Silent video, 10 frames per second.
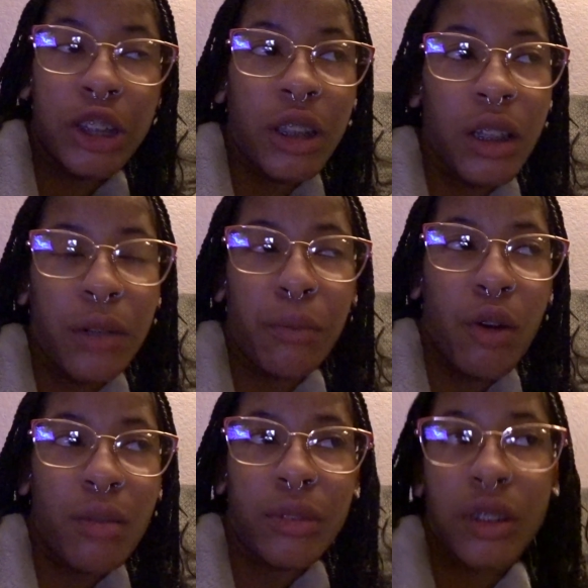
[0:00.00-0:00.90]
chicken
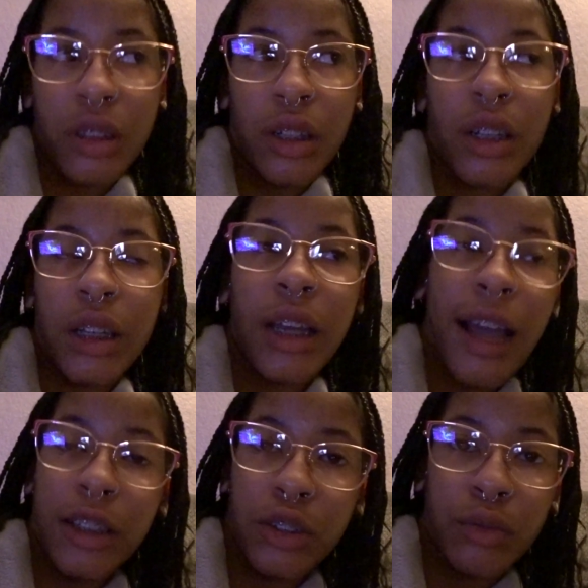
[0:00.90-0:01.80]
parmesan
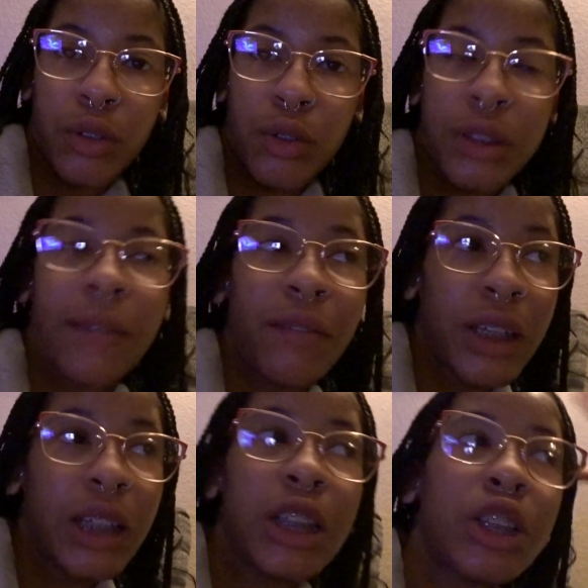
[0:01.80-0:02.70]
casserole to
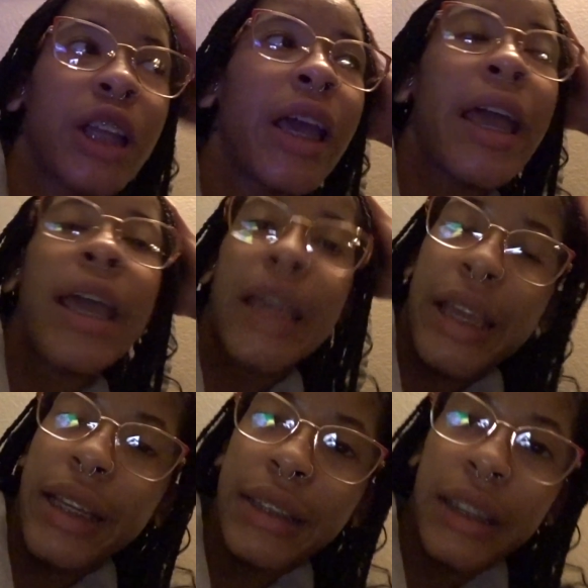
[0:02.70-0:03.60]
finish.
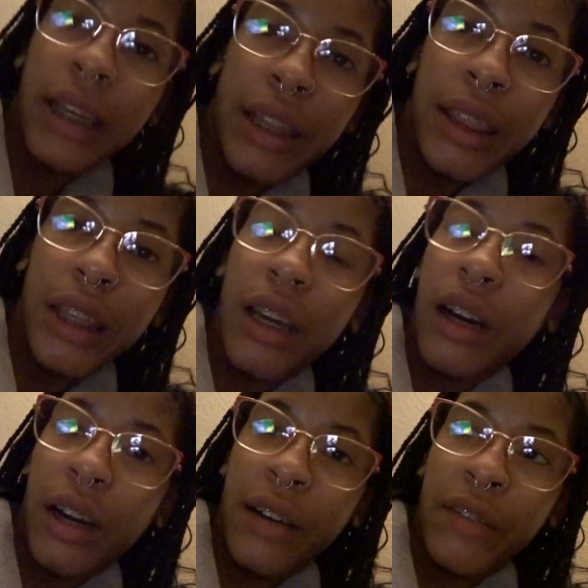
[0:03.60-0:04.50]
It is in the
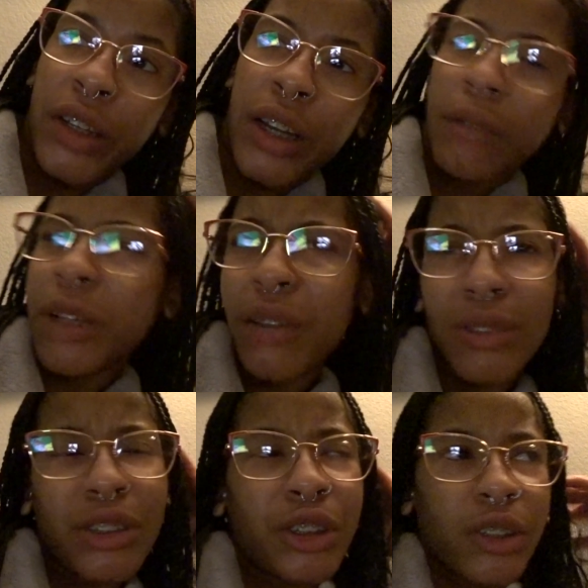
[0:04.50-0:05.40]
oven. I'm not
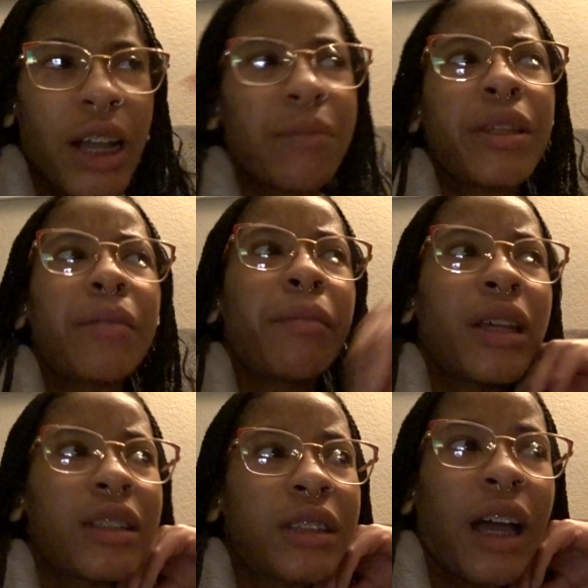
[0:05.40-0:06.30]
really sure how many
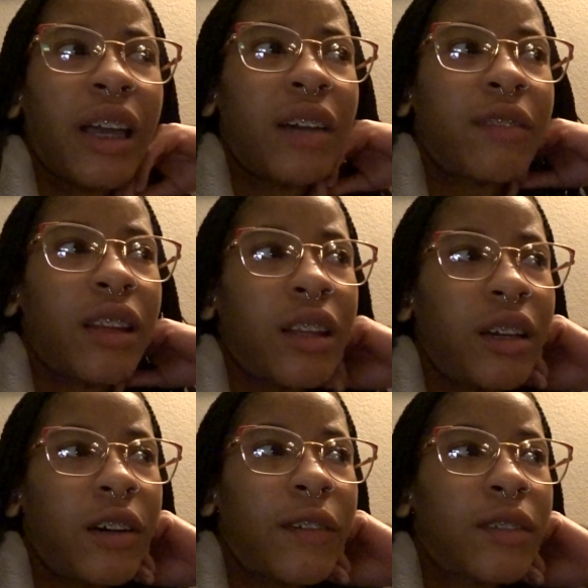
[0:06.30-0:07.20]
minutes I have
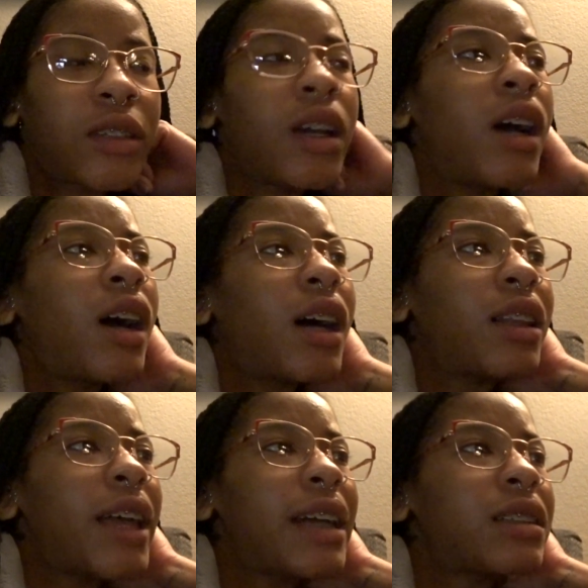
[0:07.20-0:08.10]
left.
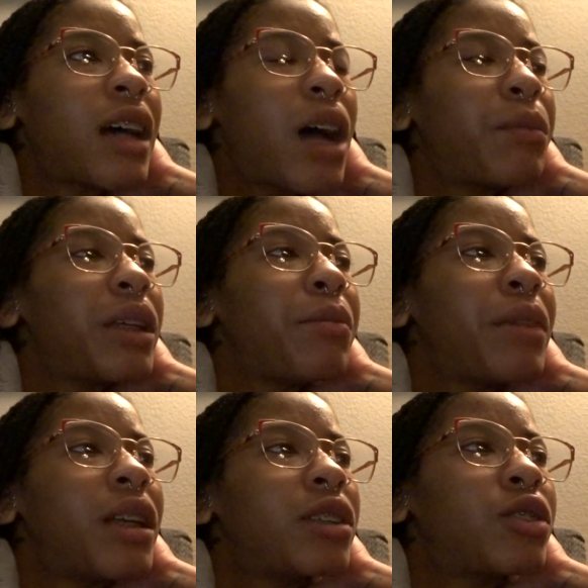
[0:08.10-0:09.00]
Alexa, how many
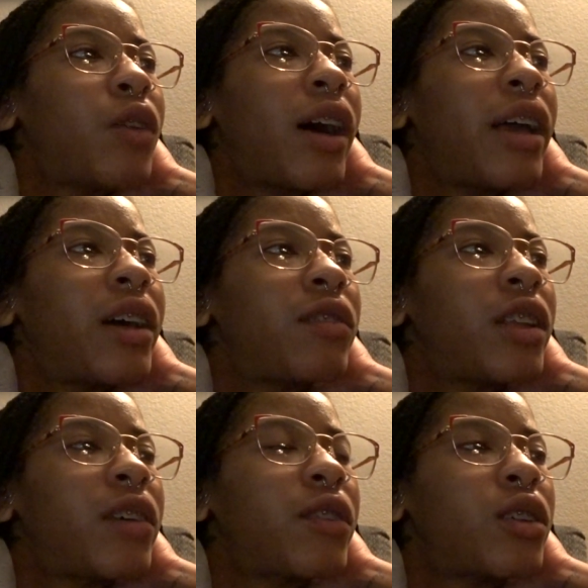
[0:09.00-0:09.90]
minutes do I have
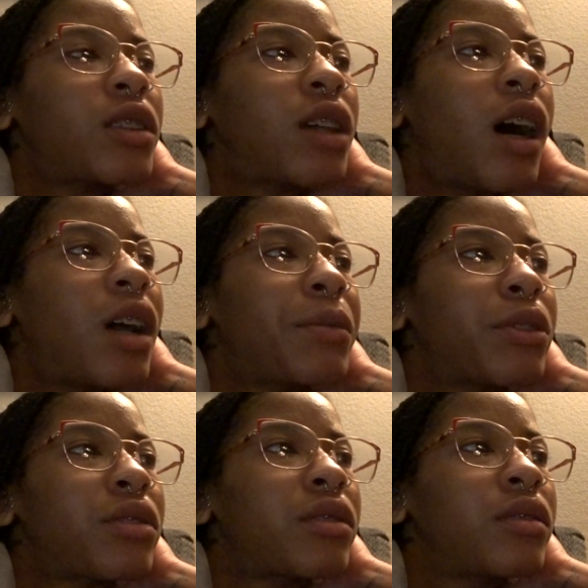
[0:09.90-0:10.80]
left on the
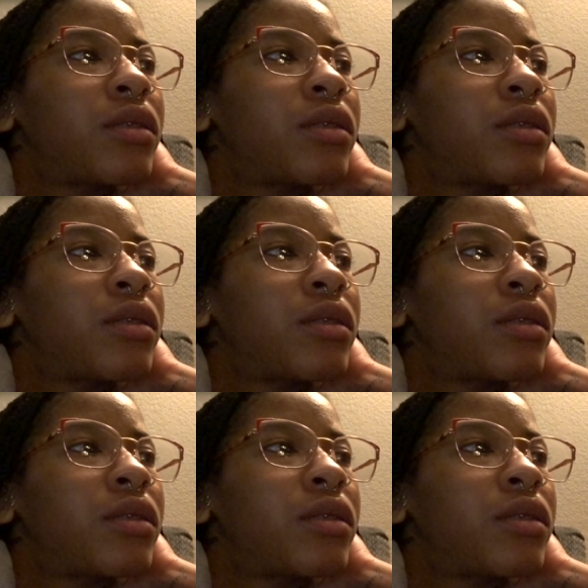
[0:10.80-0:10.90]
timer?